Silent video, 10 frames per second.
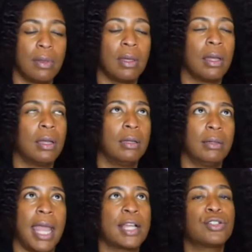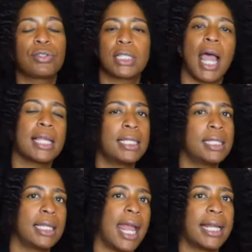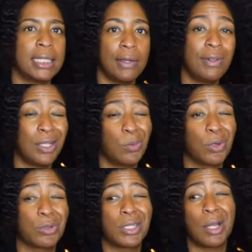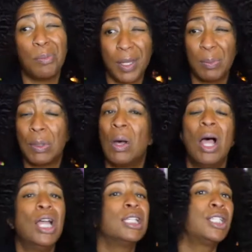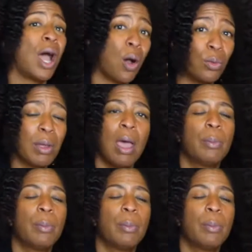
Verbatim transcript: uh, exercises and activities where some people don't.